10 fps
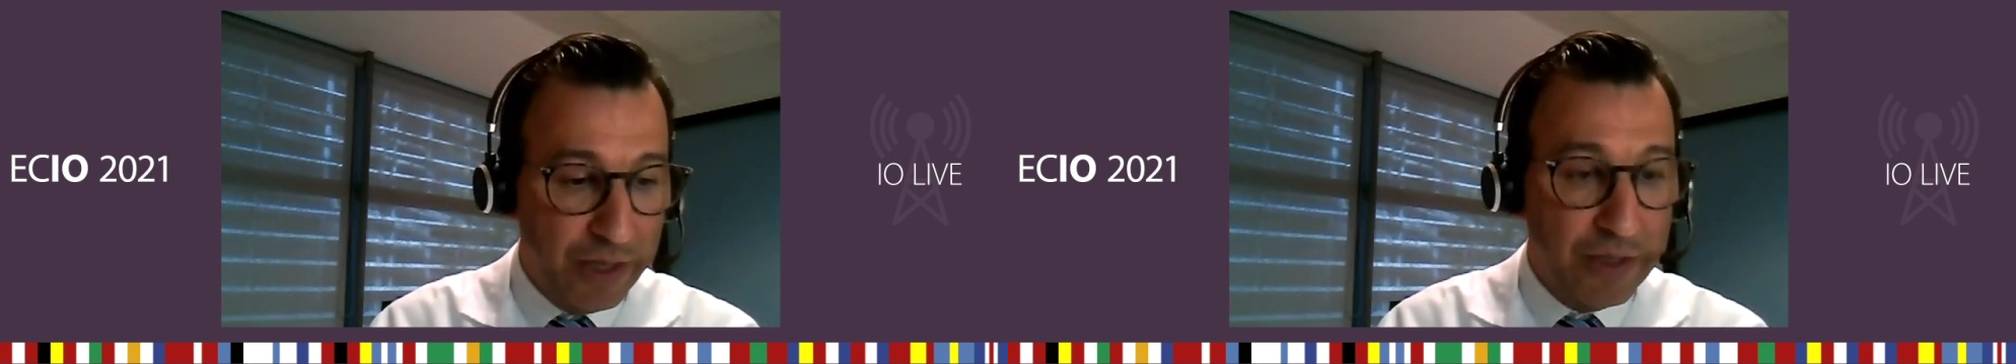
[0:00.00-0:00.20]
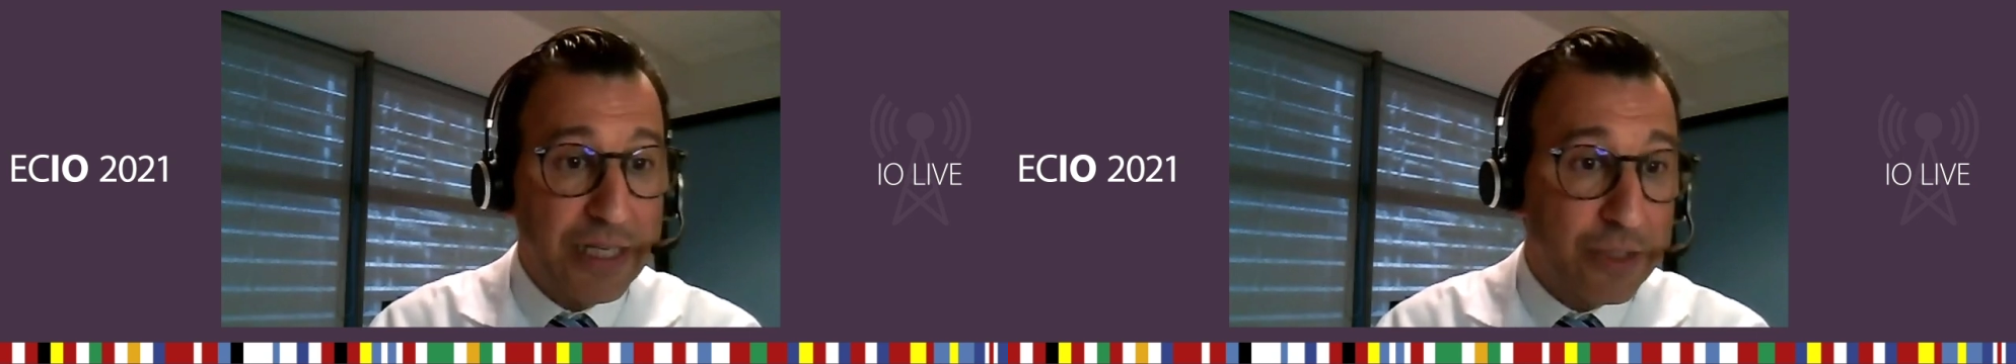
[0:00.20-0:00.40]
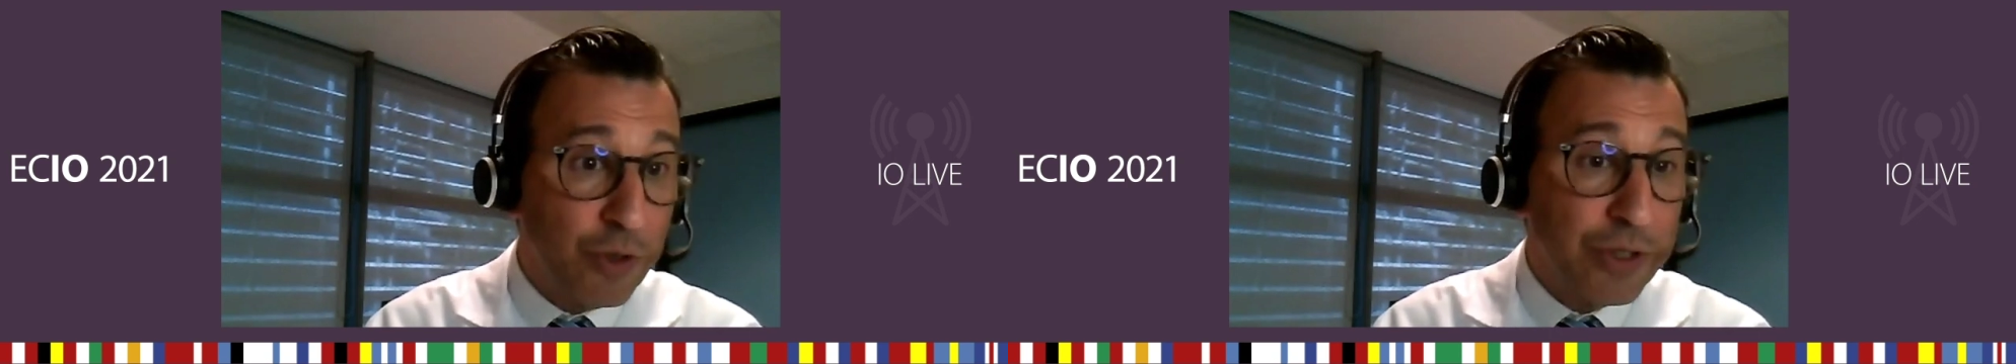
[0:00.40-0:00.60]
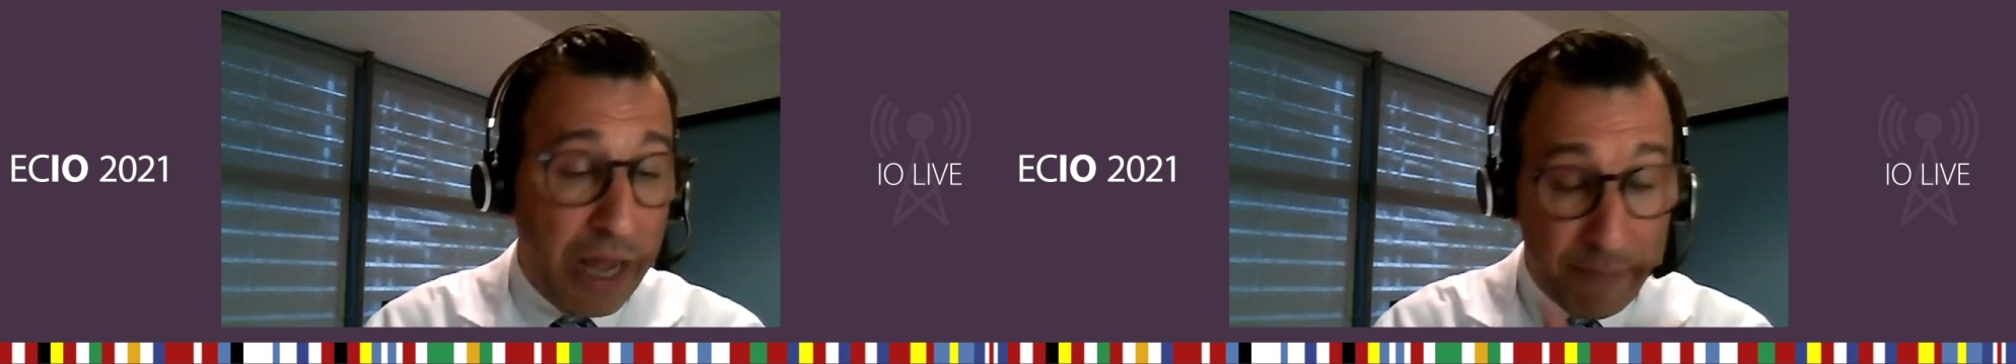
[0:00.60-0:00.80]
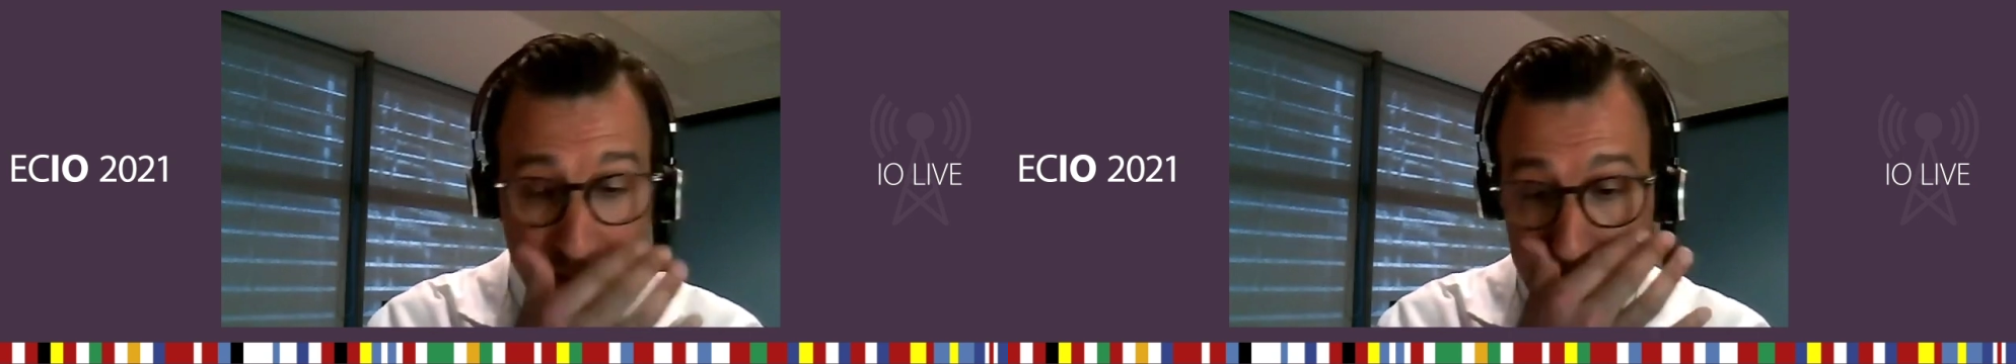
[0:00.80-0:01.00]
This could
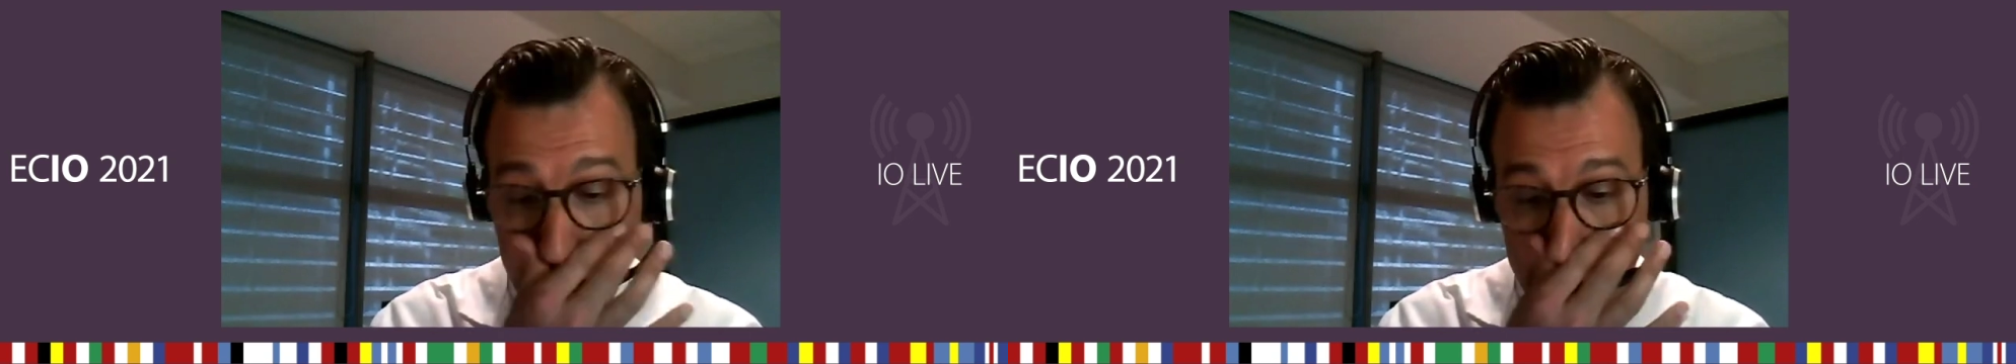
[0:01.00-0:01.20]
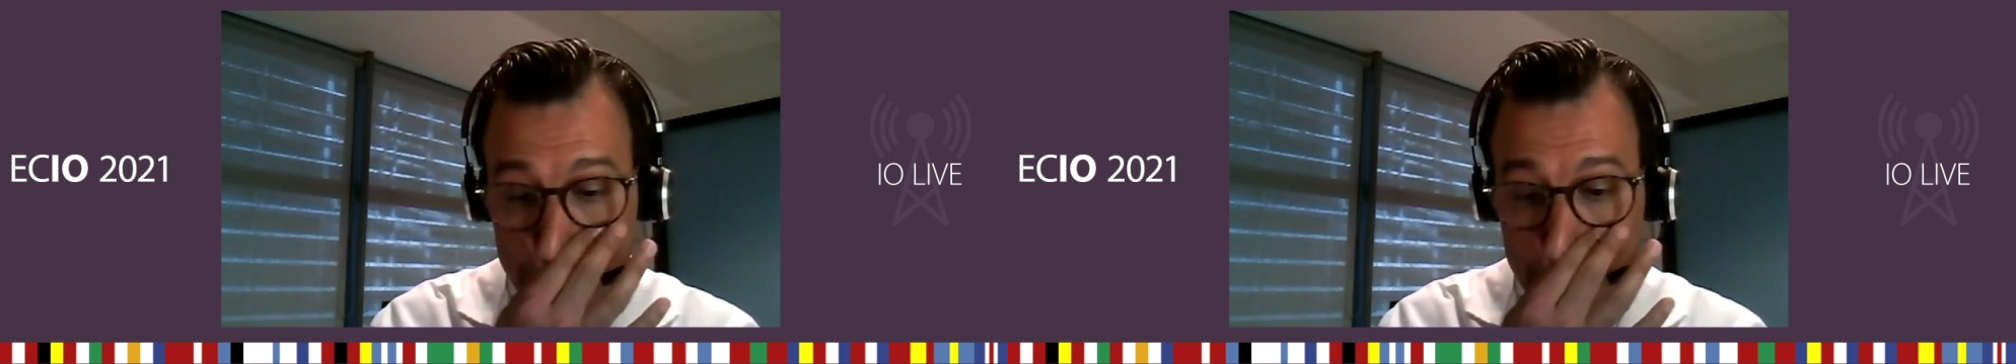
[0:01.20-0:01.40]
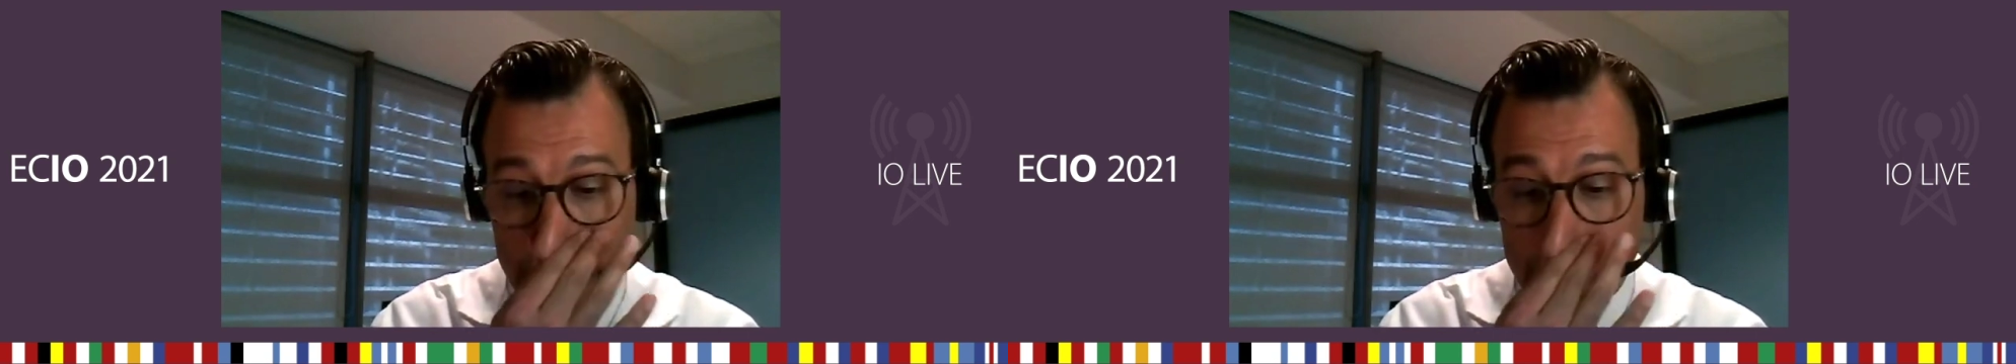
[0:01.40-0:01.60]
happen, and I think